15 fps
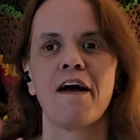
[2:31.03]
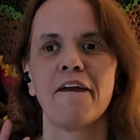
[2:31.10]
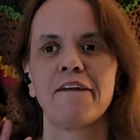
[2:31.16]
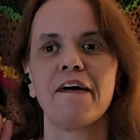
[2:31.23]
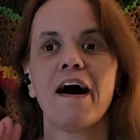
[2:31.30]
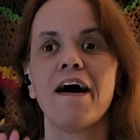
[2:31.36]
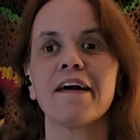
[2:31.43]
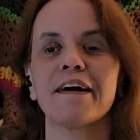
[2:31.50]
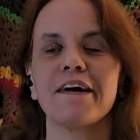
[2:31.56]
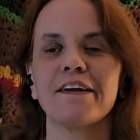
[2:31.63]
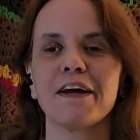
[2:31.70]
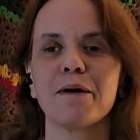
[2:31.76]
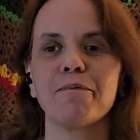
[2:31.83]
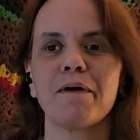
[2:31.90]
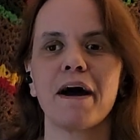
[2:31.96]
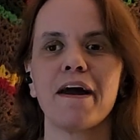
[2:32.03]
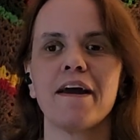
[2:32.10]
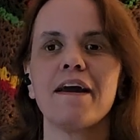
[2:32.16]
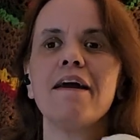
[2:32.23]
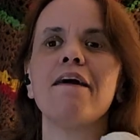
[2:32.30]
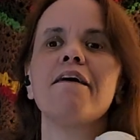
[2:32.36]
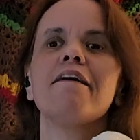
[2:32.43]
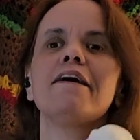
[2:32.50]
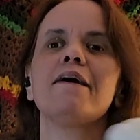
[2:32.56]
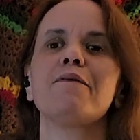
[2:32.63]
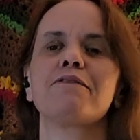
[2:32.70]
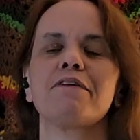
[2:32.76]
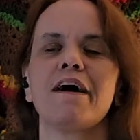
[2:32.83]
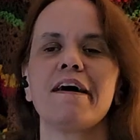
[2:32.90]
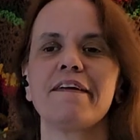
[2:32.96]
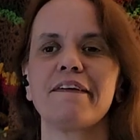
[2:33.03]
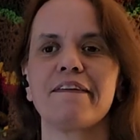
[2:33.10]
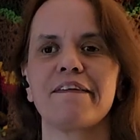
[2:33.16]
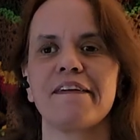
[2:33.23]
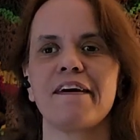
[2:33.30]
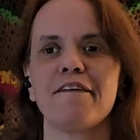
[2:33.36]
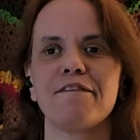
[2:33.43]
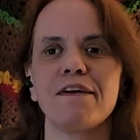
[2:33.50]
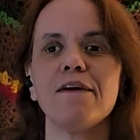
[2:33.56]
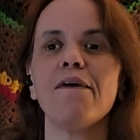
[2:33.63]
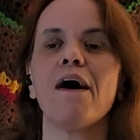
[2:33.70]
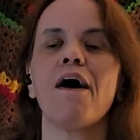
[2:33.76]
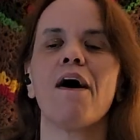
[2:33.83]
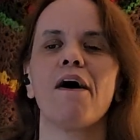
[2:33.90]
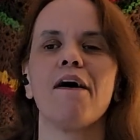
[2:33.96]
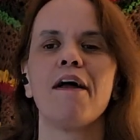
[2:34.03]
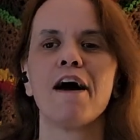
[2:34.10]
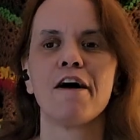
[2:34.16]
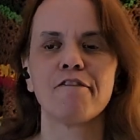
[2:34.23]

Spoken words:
talking in my ear and I'm trying to save you all